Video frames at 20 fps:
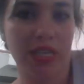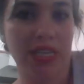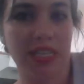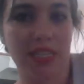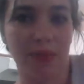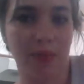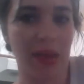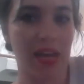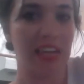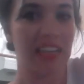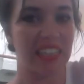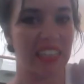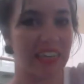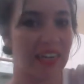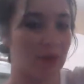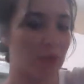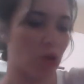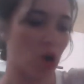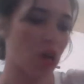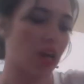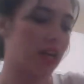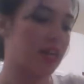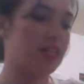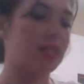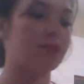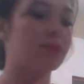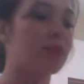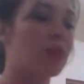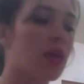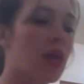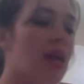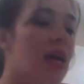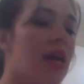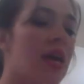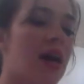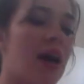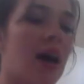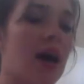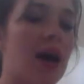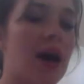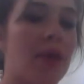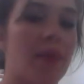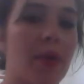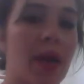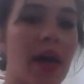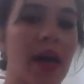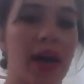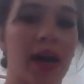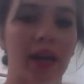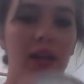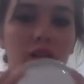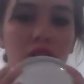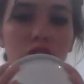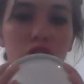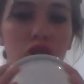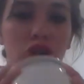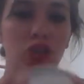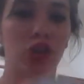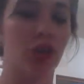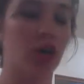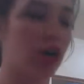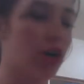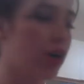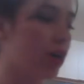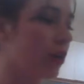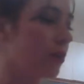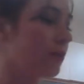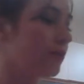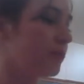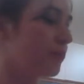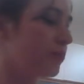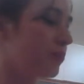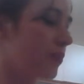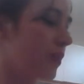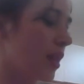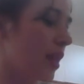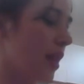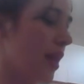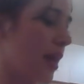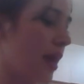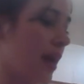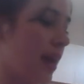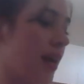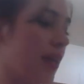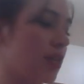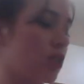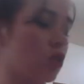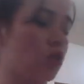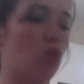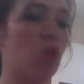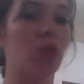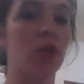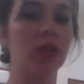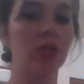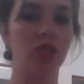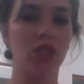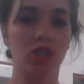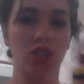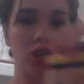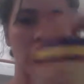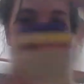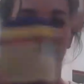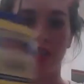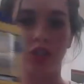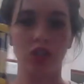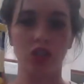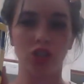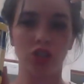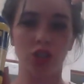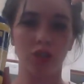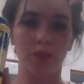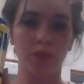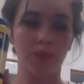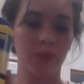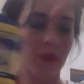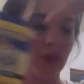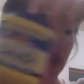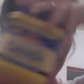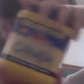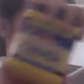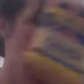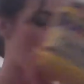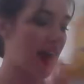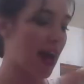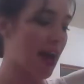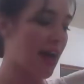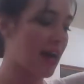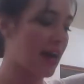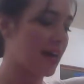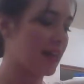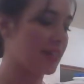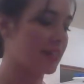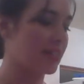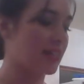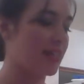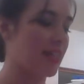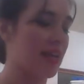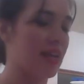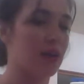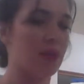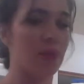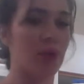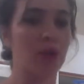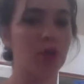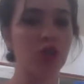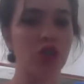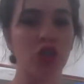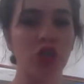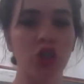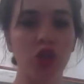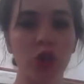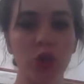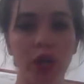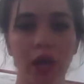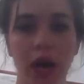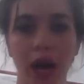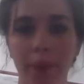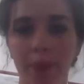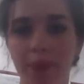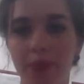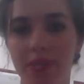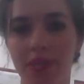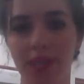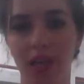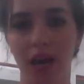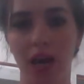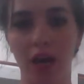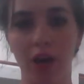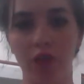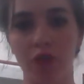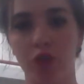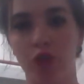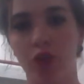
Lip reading: it to make cleaning products, and sugar and cornstarch, and then about 2 cups of